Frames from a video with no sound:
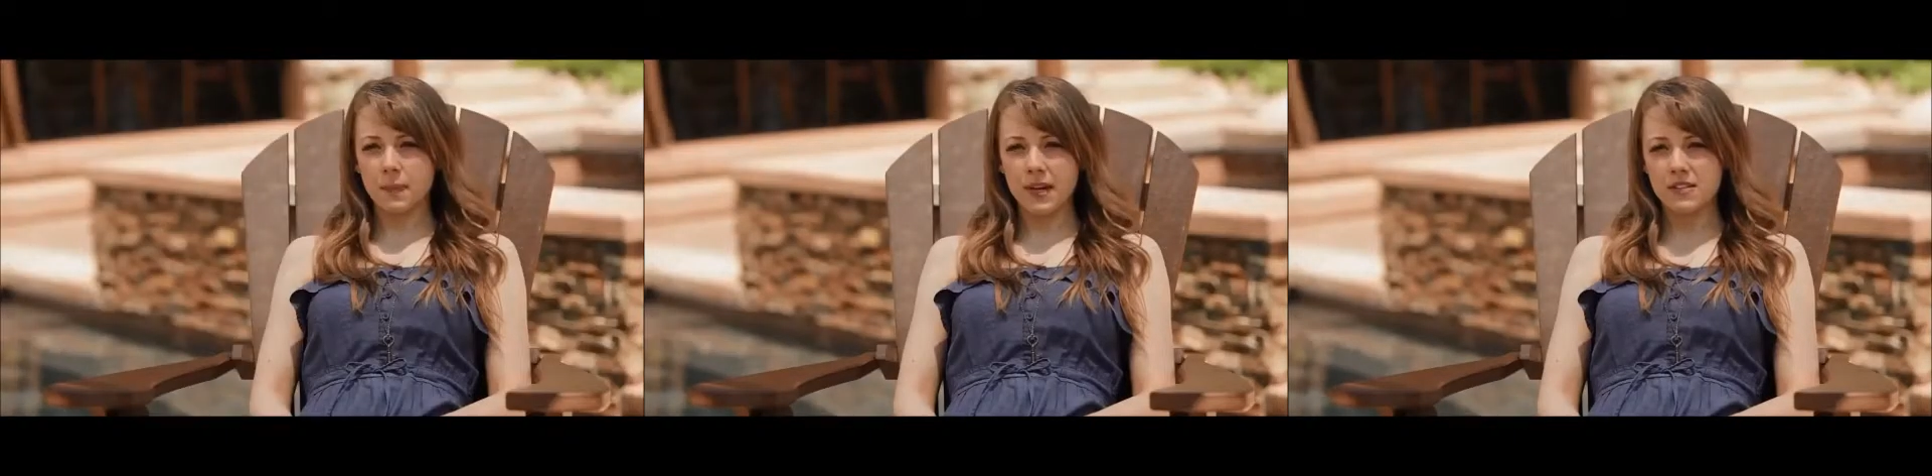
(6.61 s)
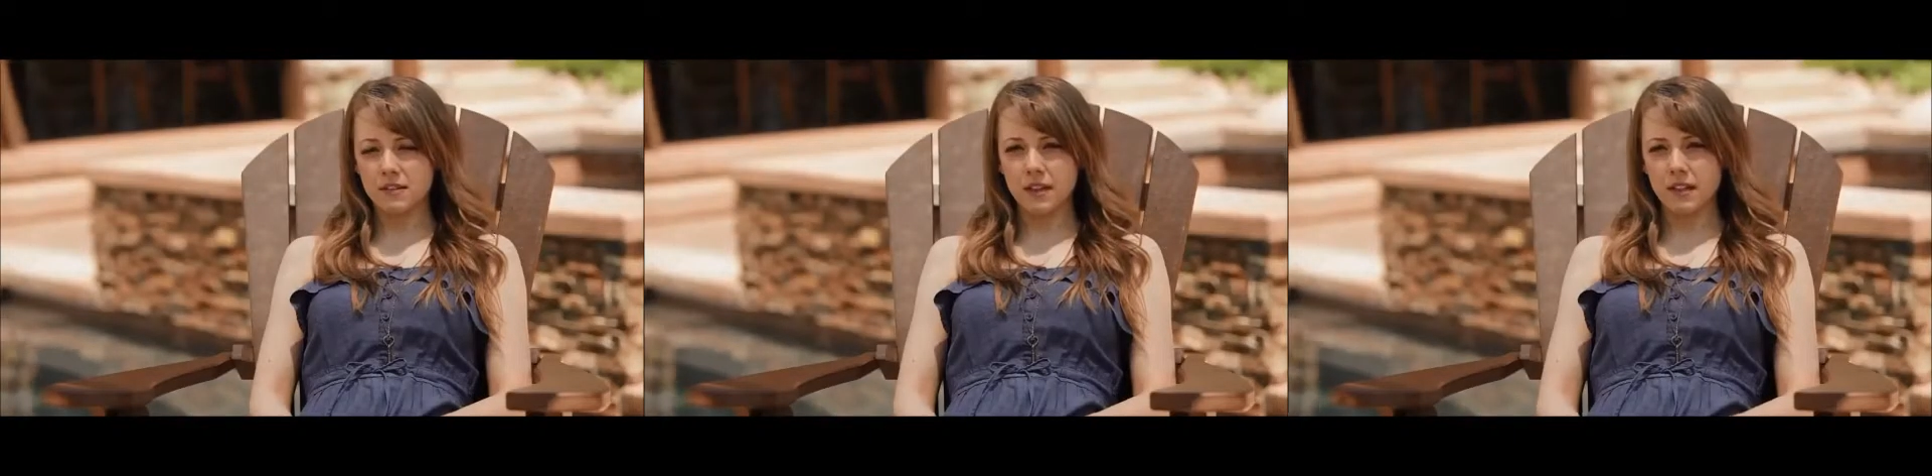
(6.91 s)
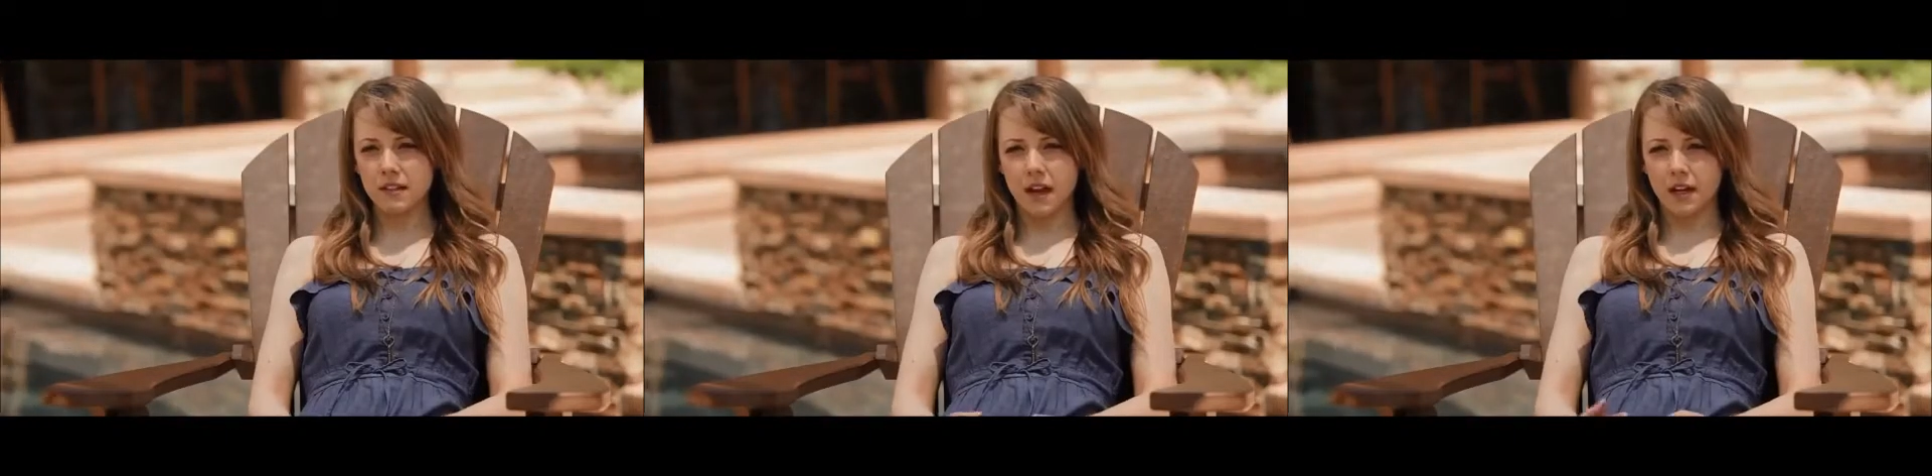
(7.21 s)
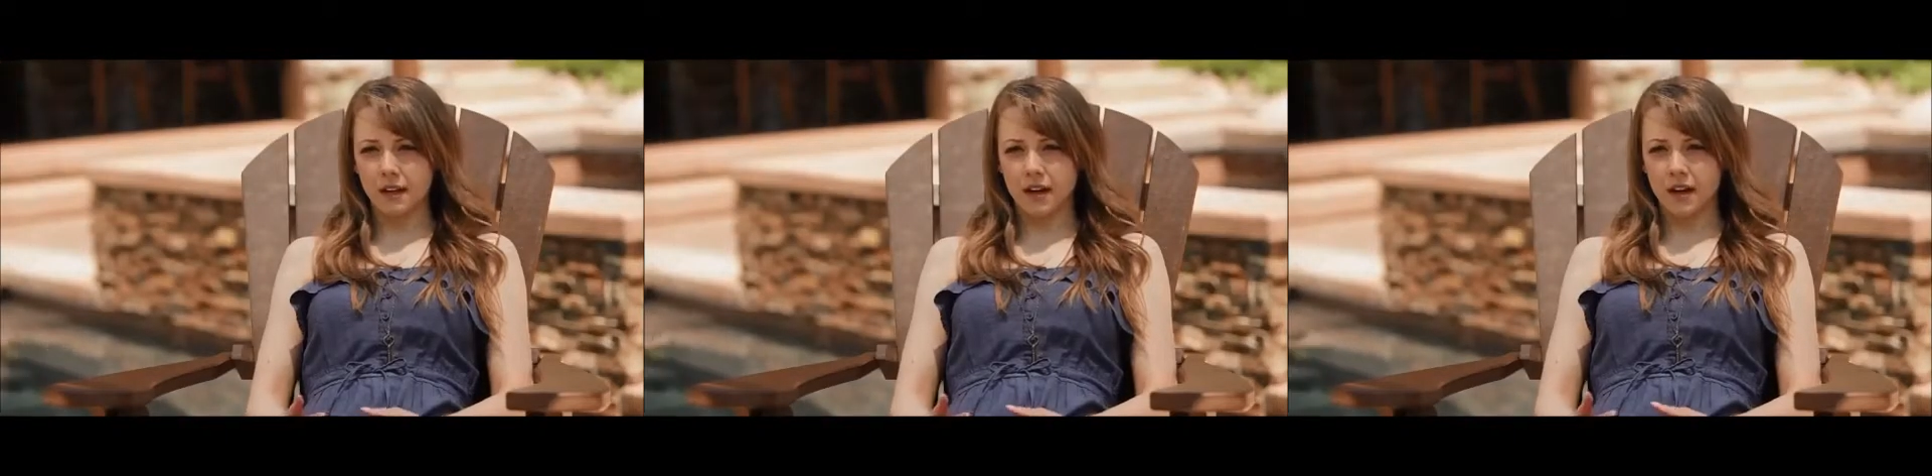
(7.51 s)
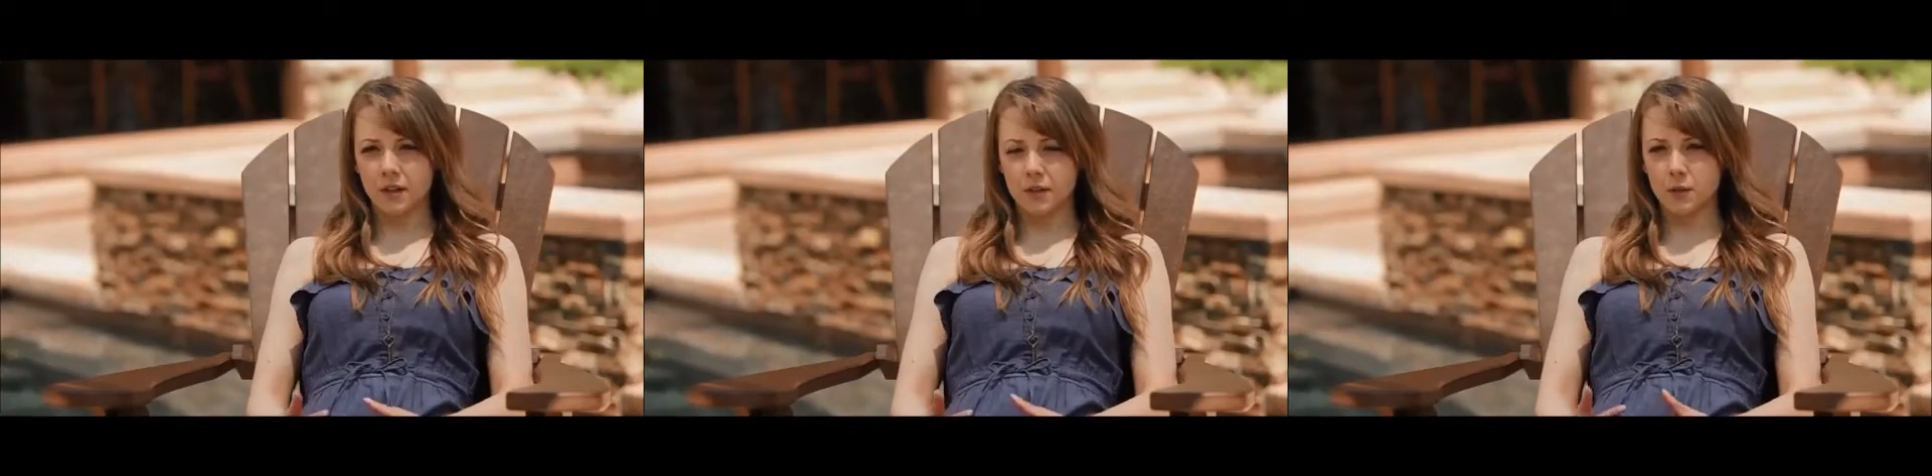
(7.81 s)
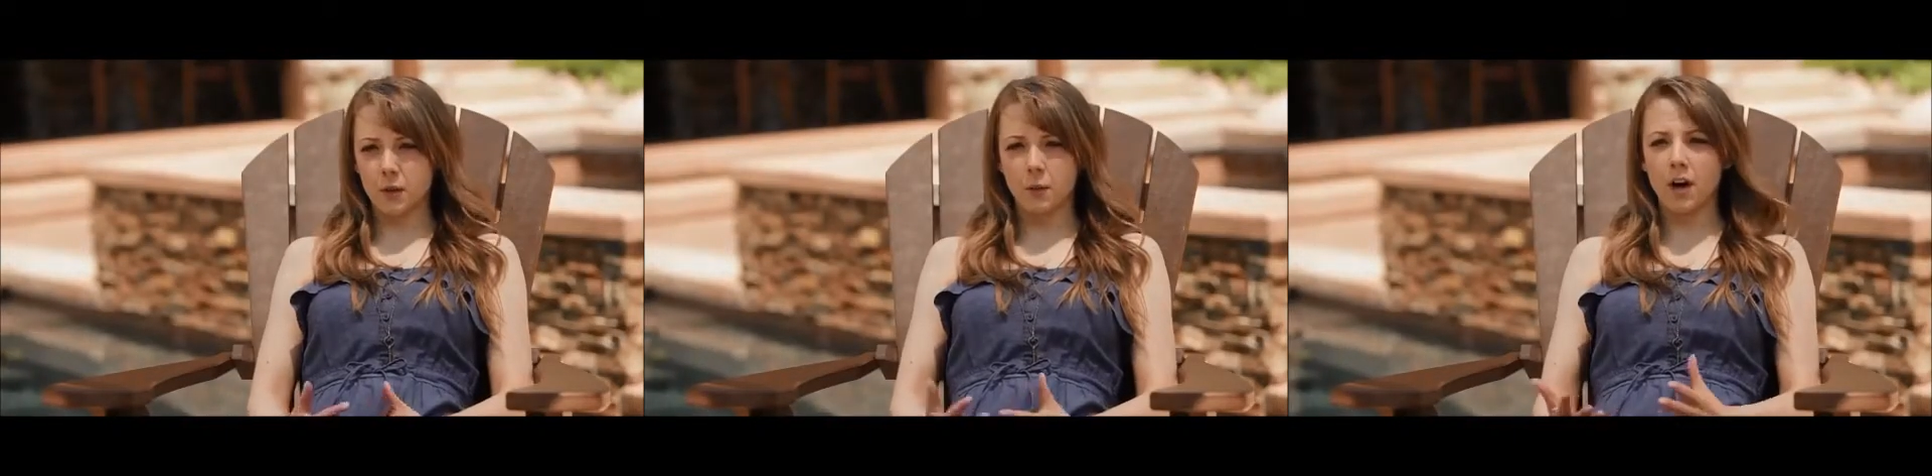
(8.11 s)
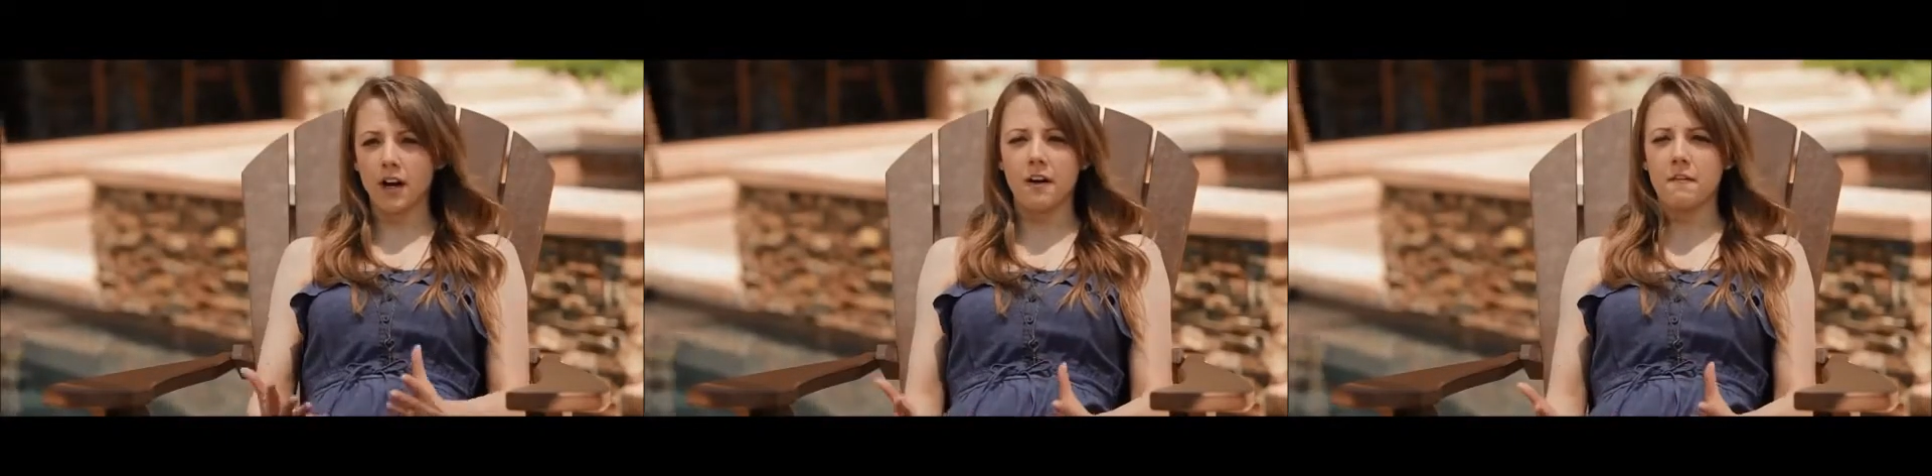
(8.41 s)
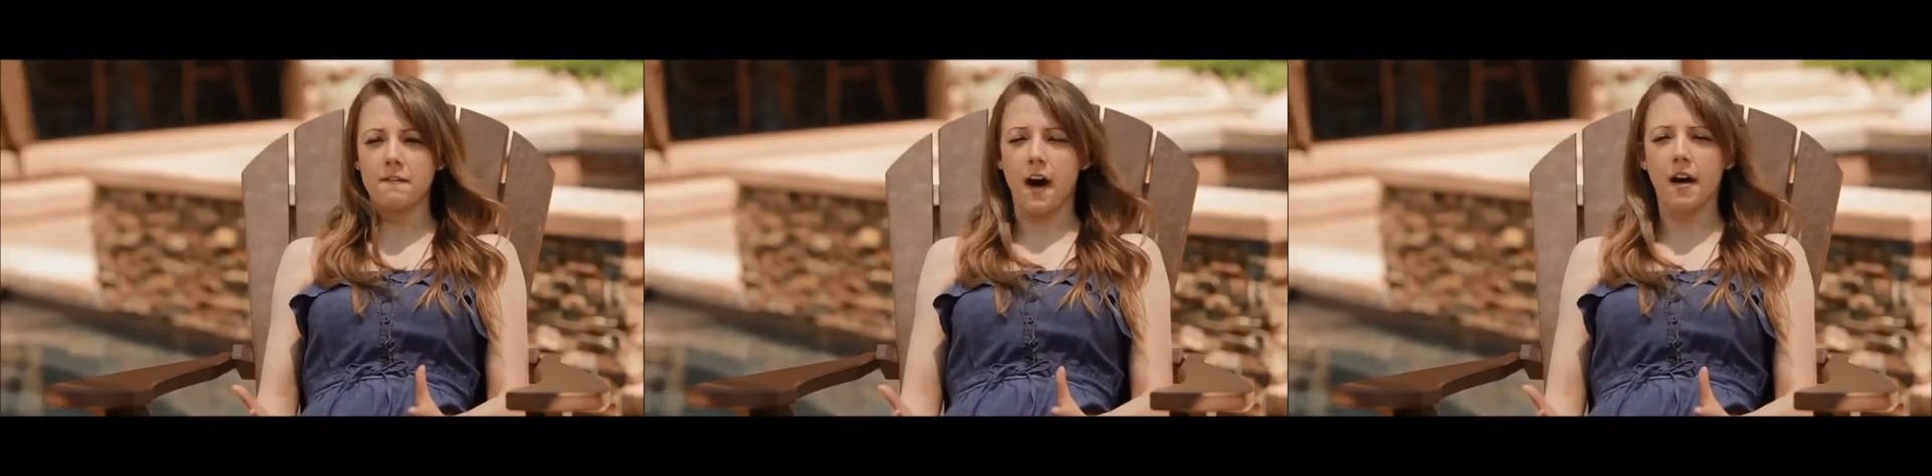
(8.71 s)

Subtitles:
It was basically like you were walking on